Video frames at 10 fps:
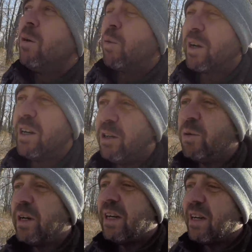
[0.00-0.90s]
We're gonna
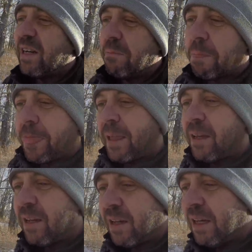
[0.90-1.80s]
do a
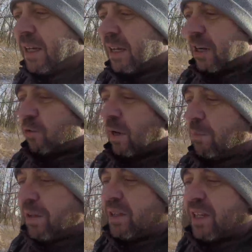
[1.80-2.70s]

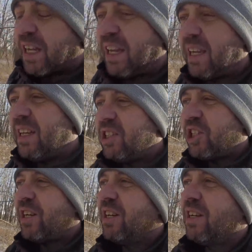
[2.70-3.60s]
Rumble in the Cage